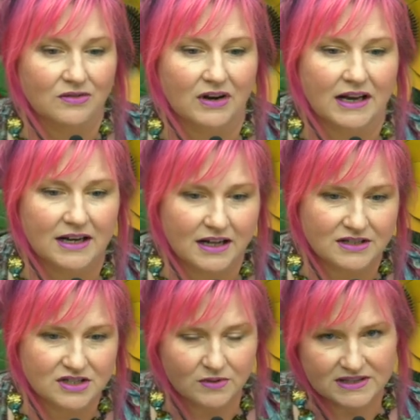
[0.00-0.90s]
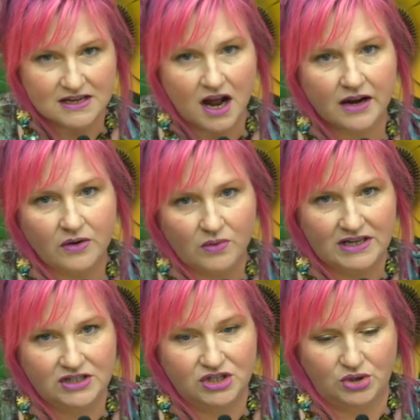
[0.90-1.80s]
right? And so it's not
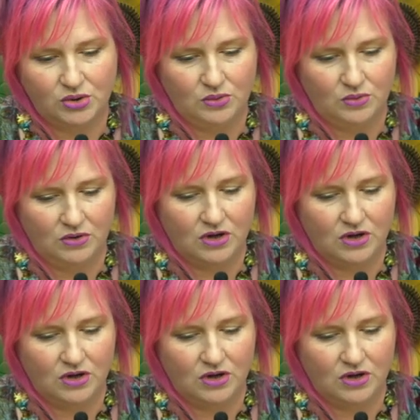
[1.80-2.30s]
going to